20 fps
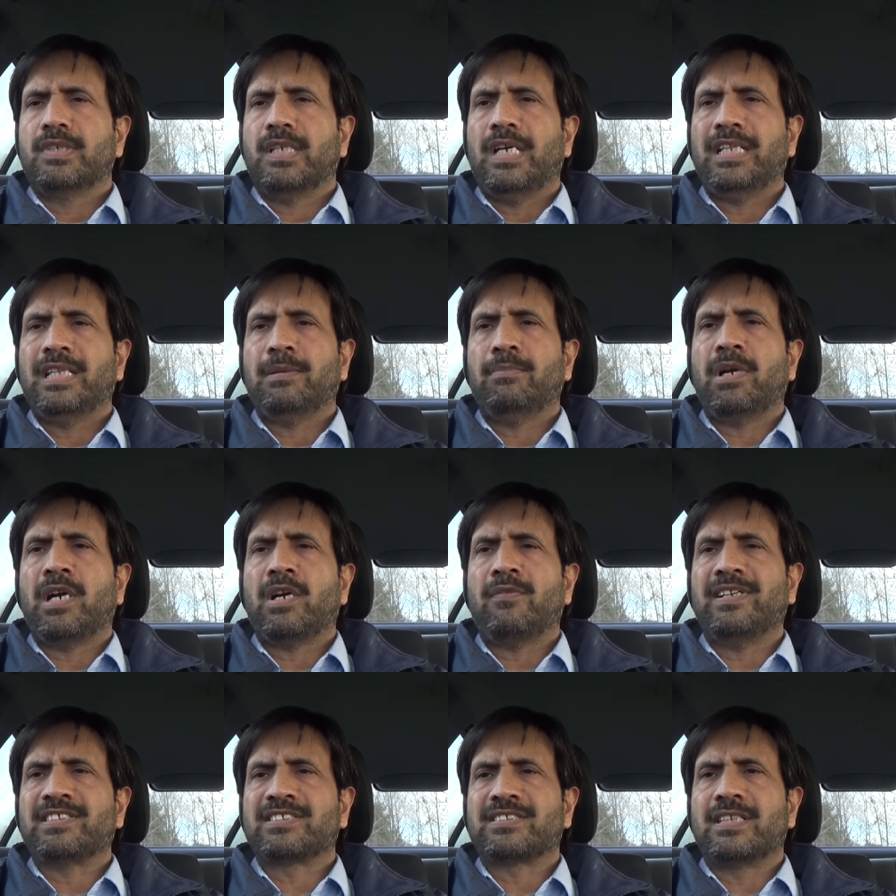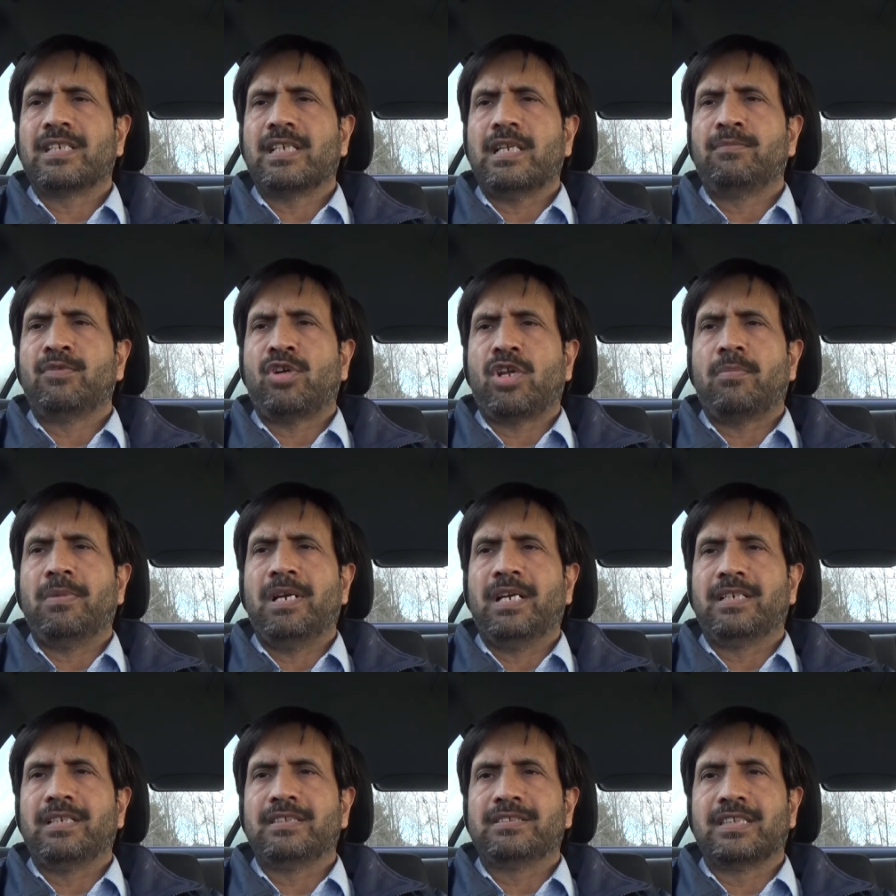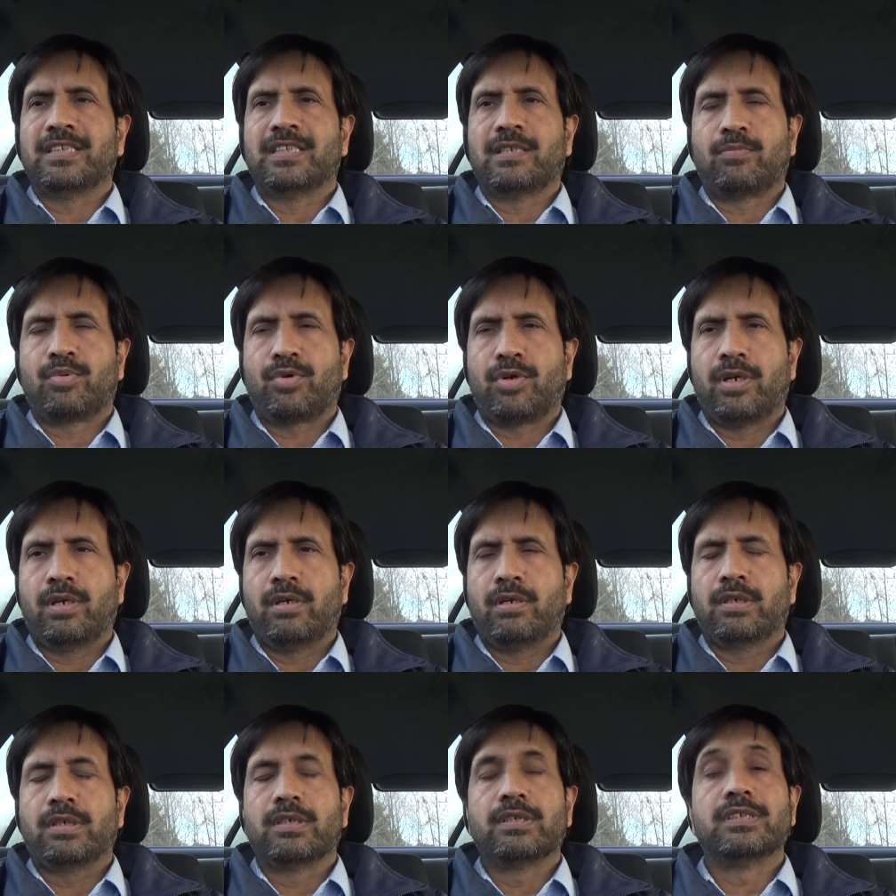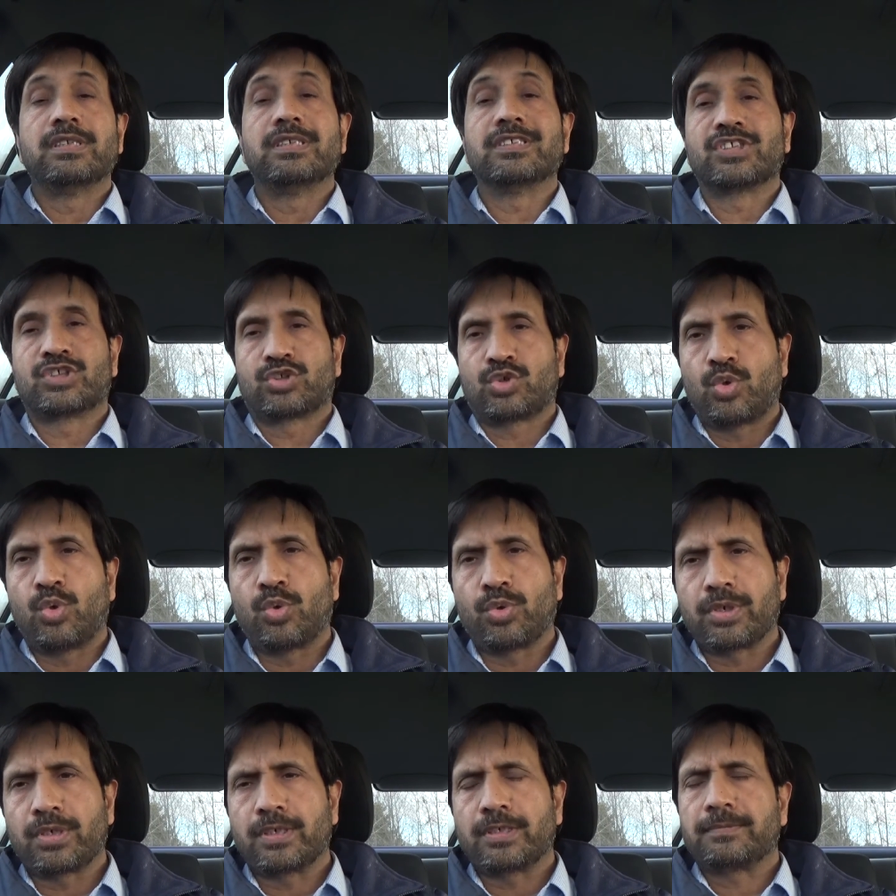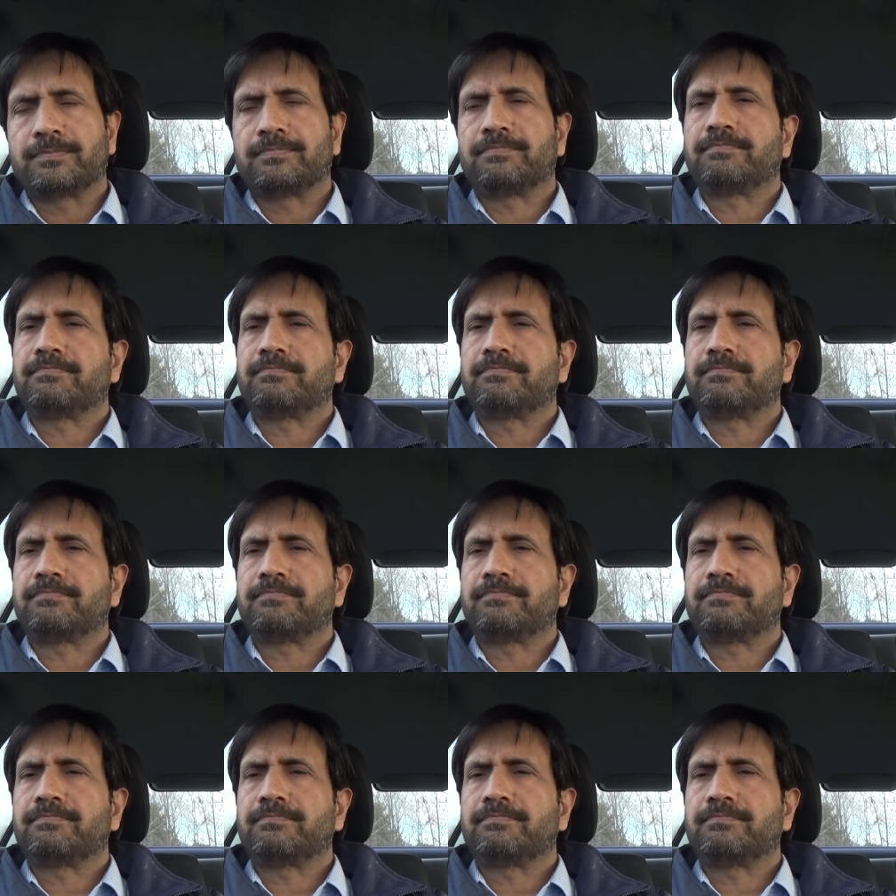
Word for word: and the blood vessel abnormalities in the brain stroke